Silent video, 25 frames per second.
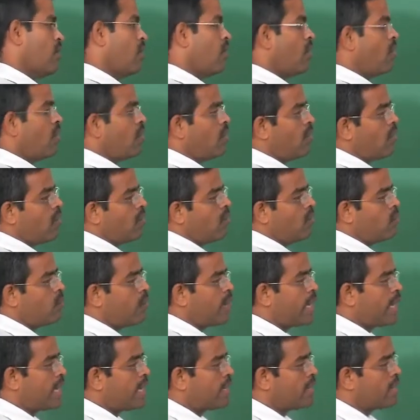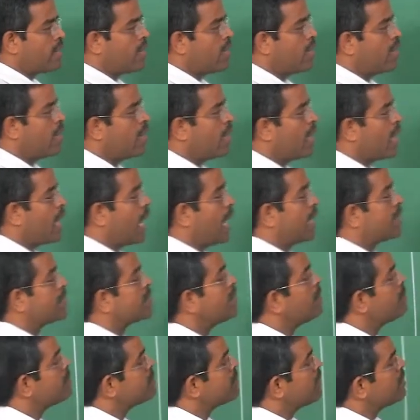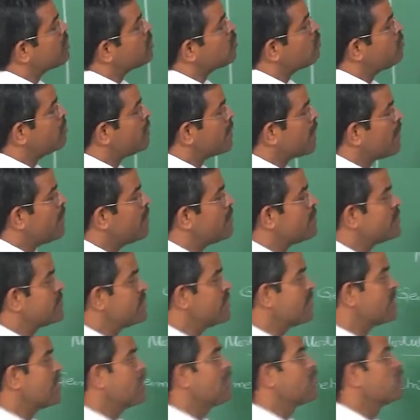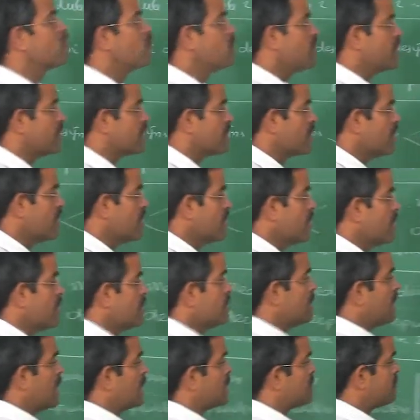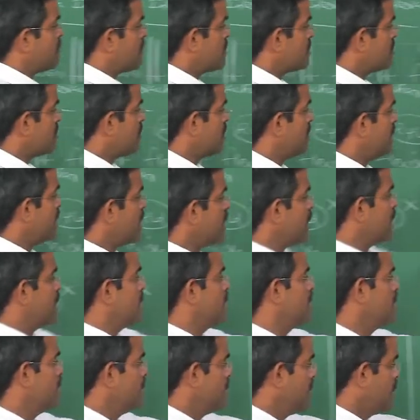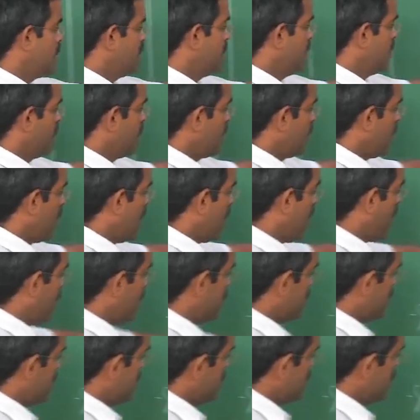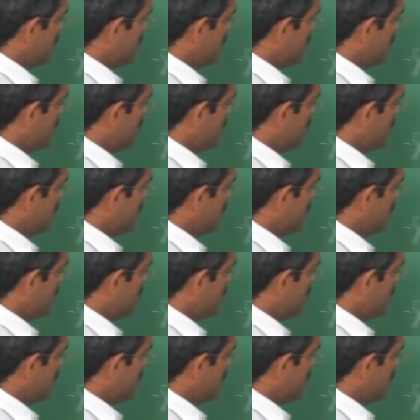all were attempted to become a single unit as far as the deck and